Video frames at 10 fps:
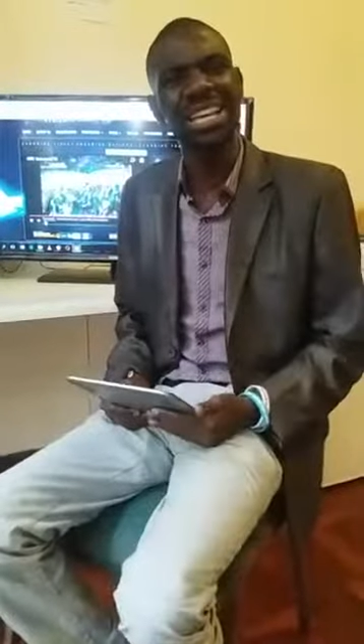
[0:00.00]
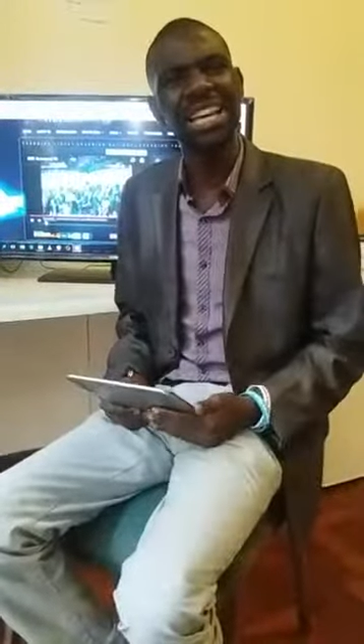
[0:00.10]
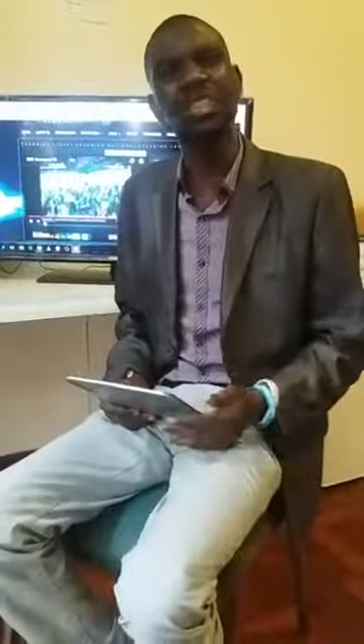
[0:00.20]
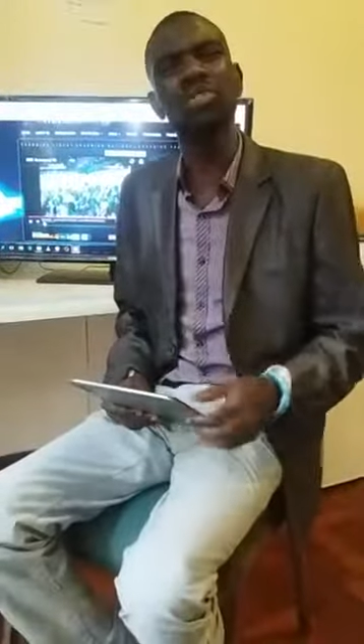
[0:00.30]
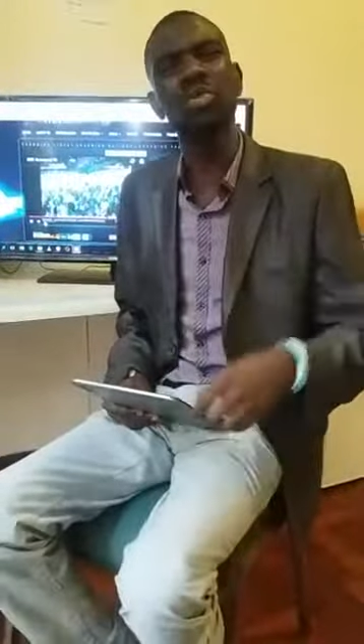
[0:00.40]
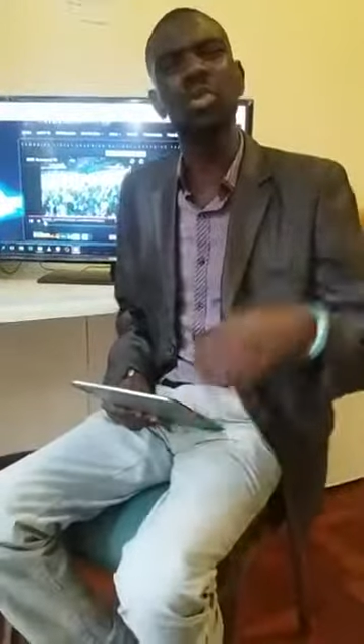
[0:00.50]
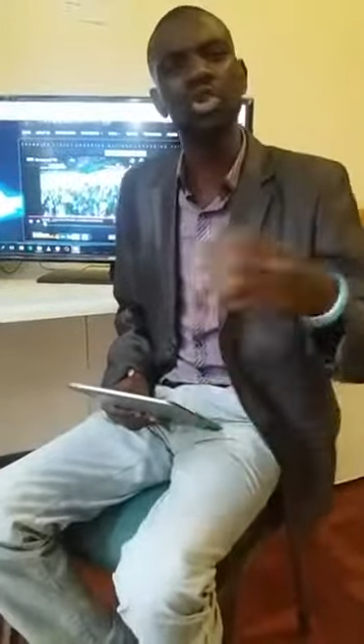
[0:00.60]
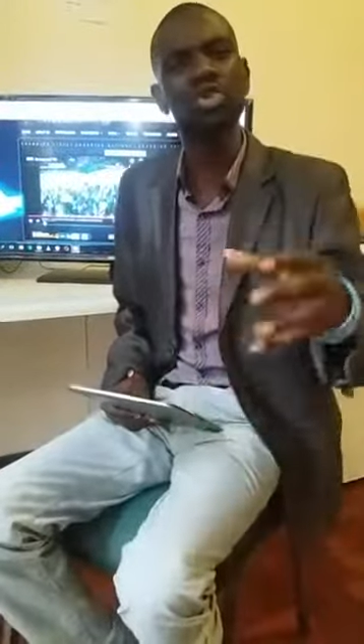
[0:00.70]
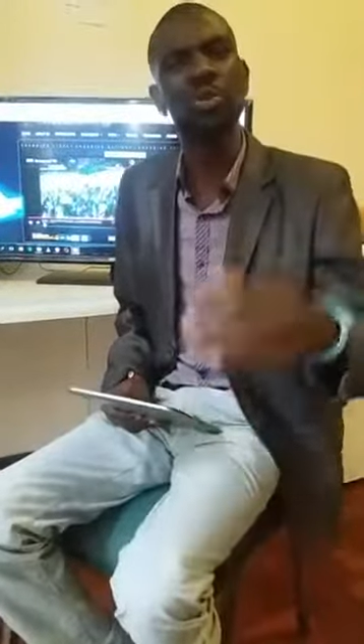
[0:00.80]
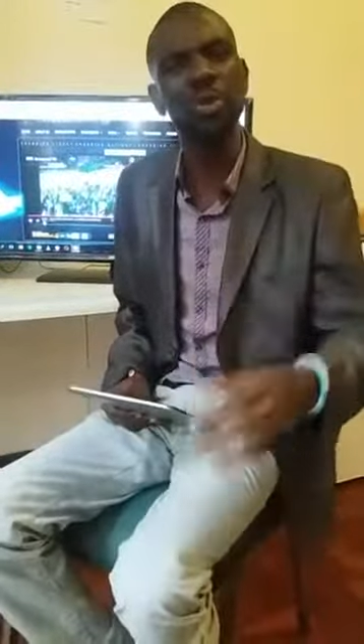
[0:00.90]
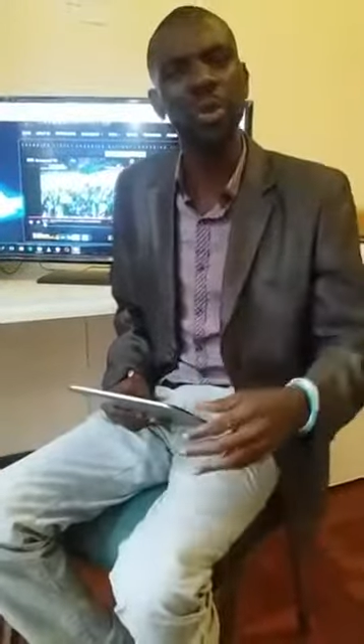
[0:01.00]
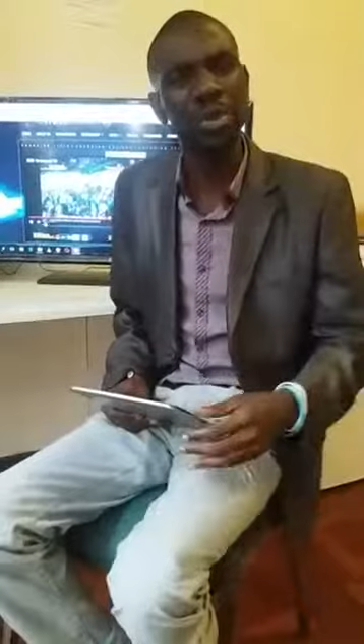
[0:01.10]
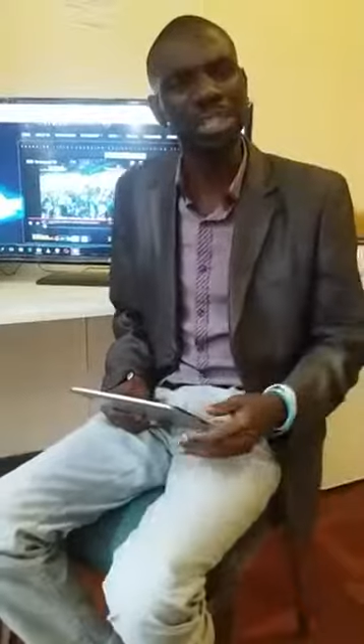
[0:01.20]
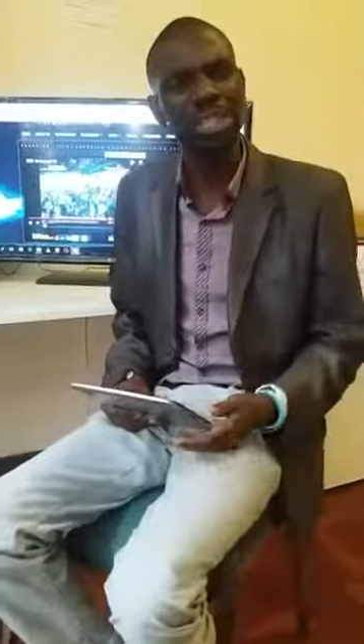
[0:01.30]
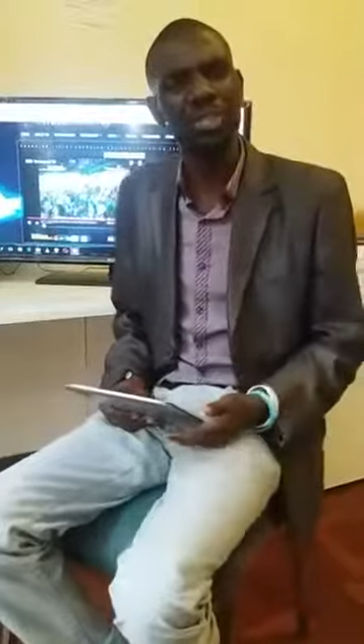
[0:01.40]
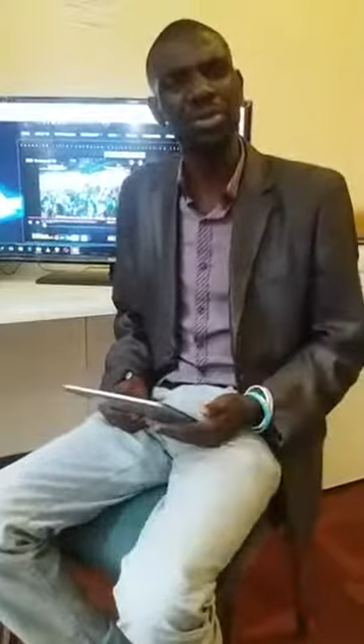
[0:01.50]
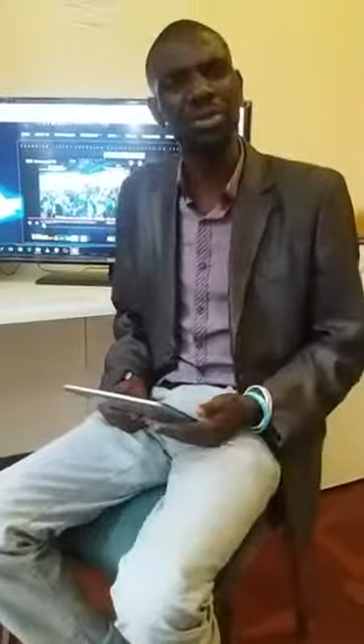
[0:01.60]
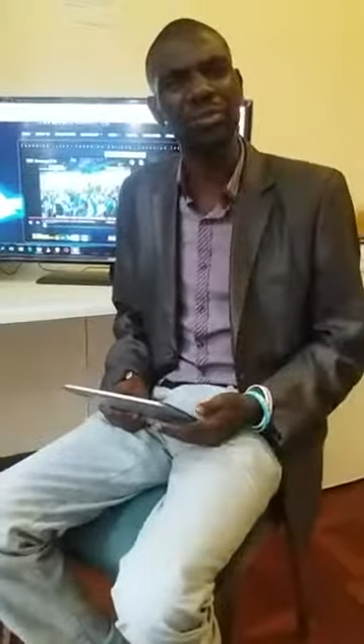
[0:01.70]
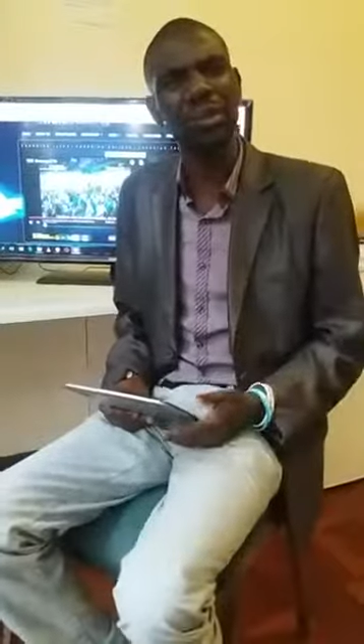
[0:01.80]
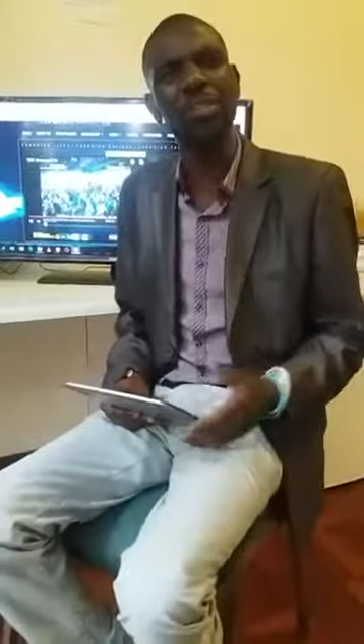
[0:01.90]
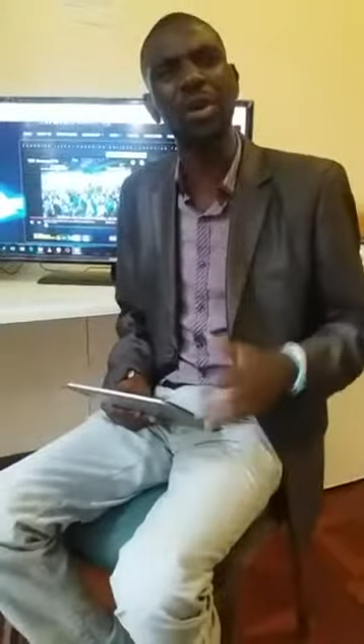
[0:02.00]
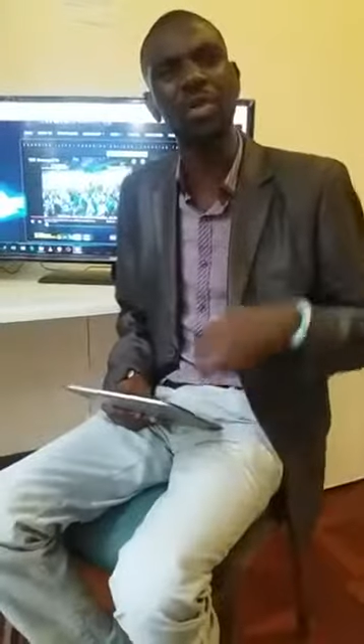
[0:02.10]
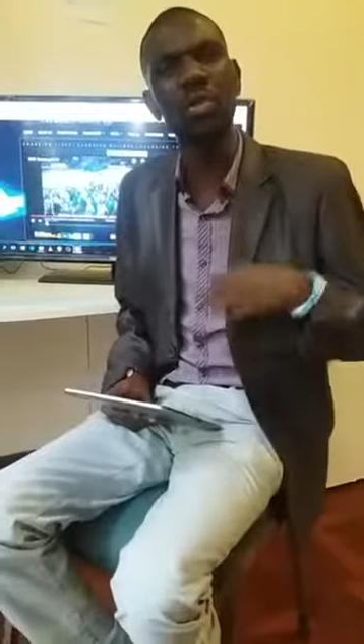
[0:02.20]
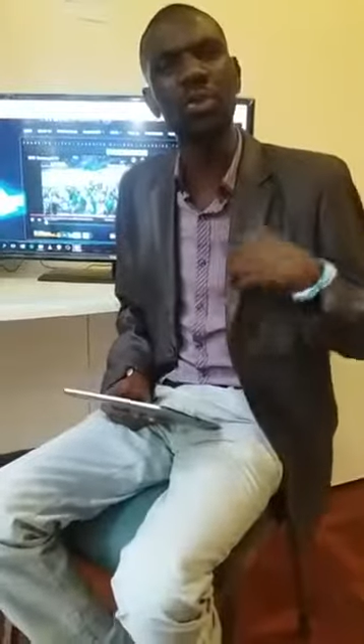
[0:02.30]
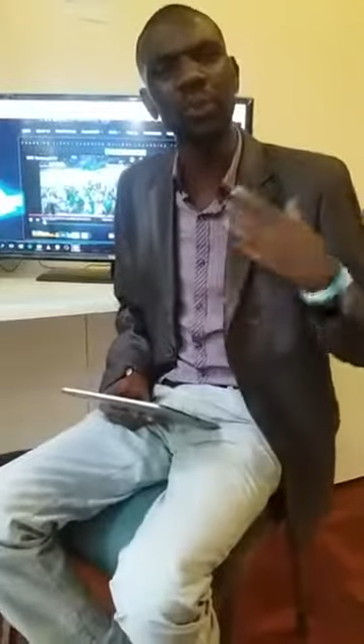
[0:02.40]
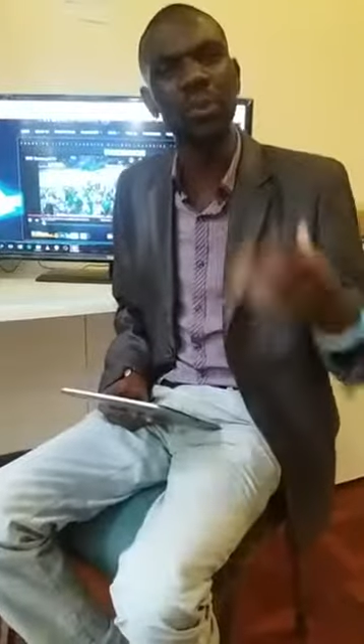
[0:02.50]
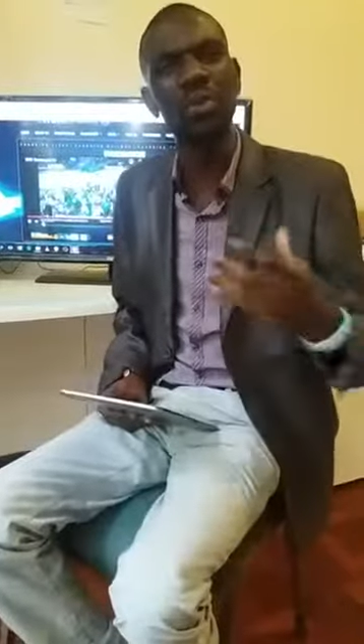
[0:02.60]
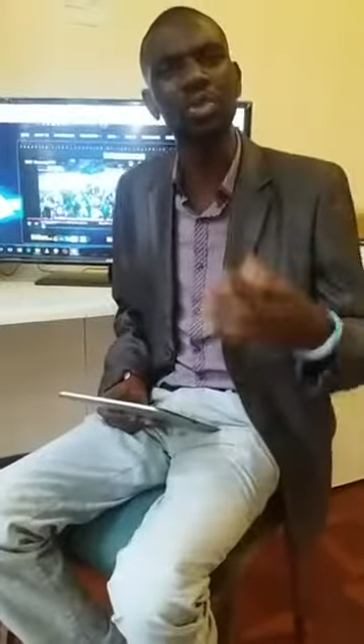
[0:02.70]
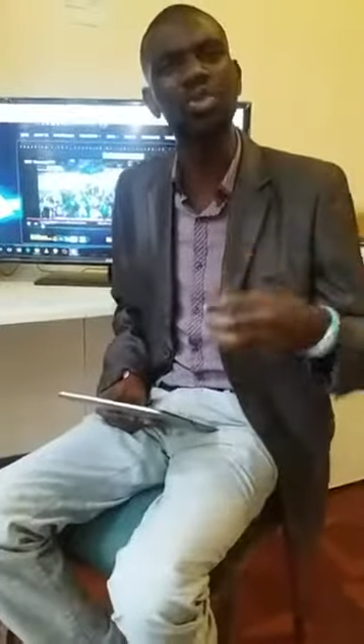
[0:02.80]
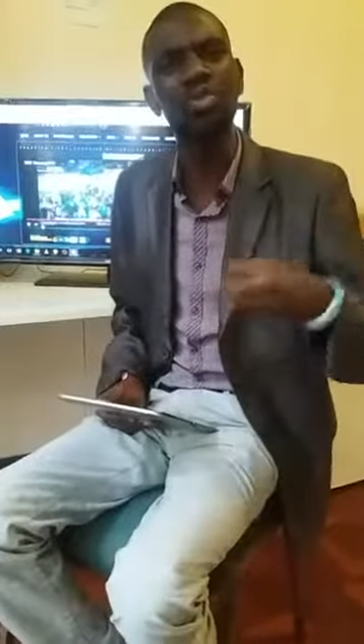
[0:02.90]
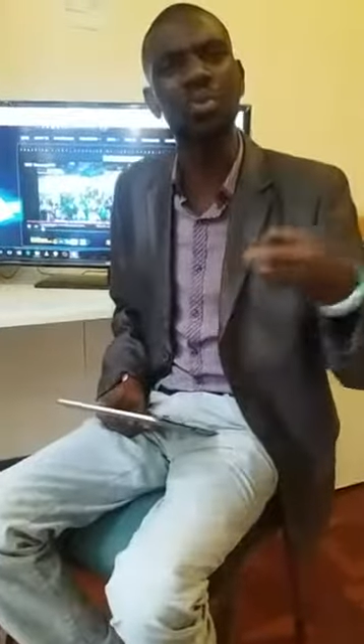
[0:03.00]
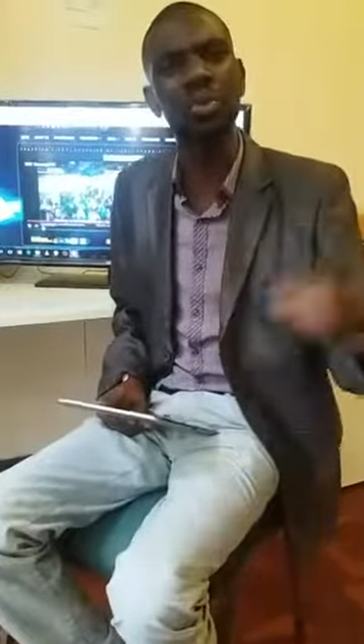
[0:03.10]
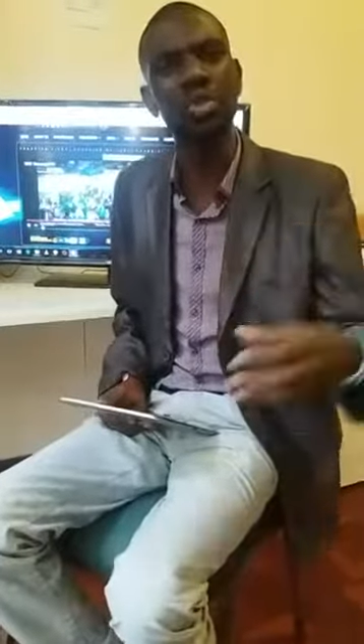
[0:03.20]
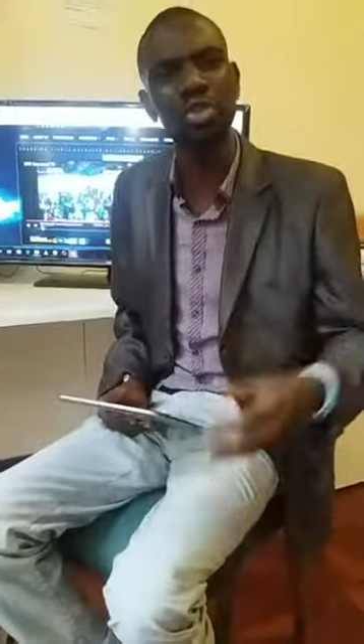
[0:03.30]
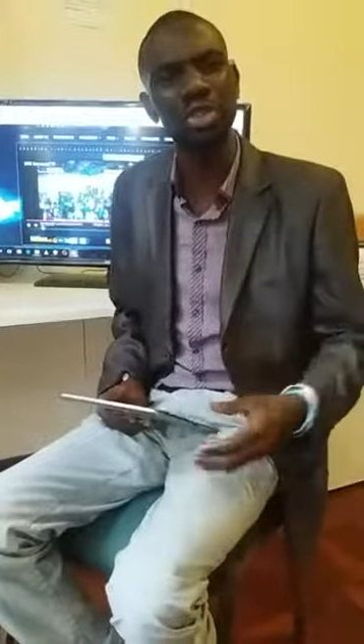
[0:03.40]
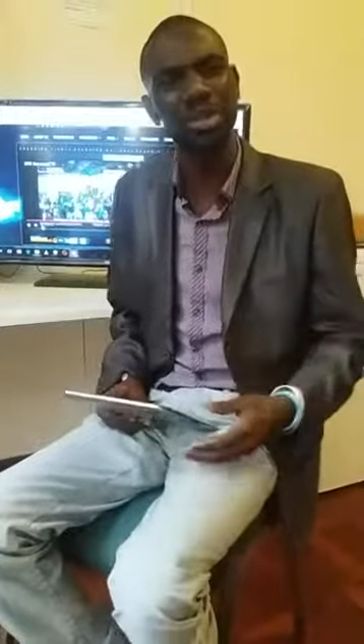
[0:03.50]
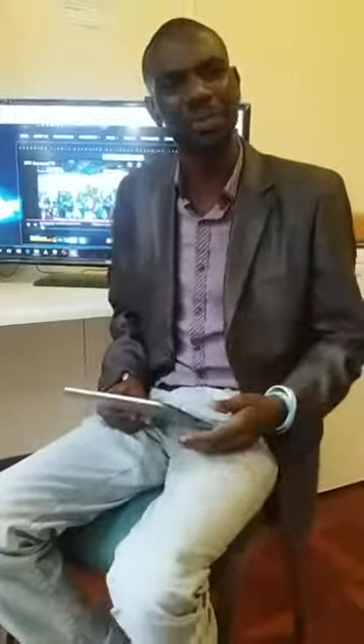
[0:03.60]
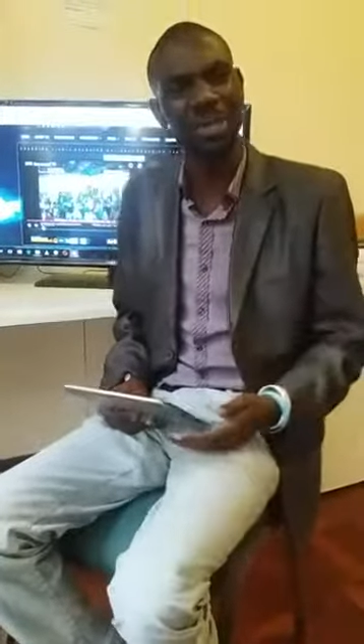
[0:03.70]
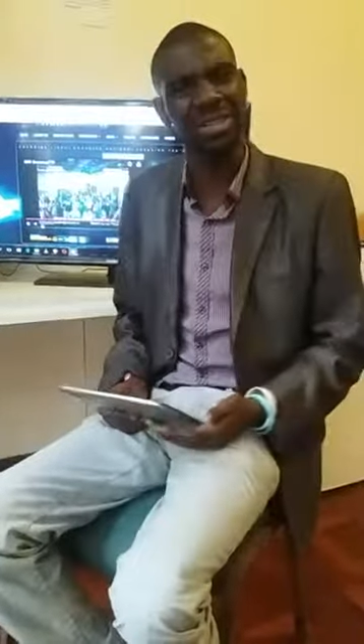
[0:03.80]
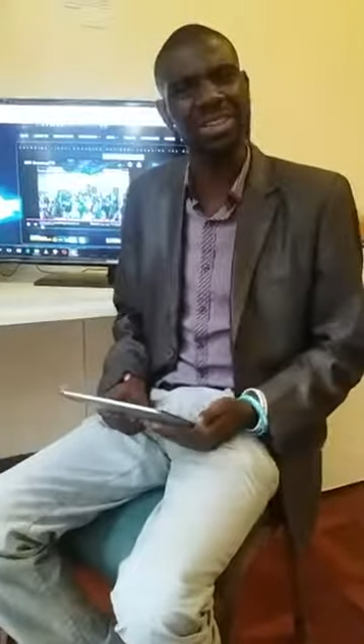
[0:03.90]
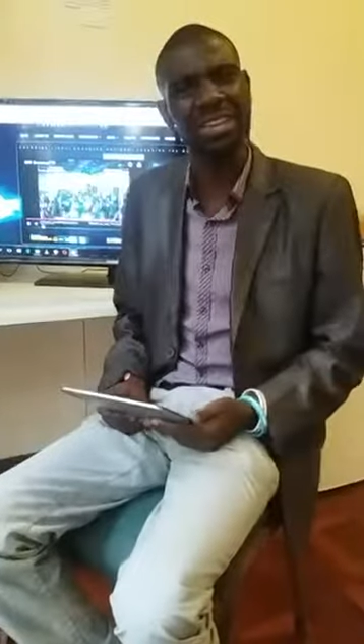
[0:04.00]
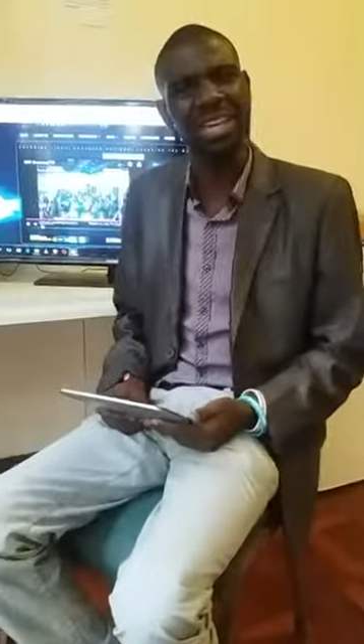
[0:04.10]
And you will also be connected to the Father who will prune you to produce the best.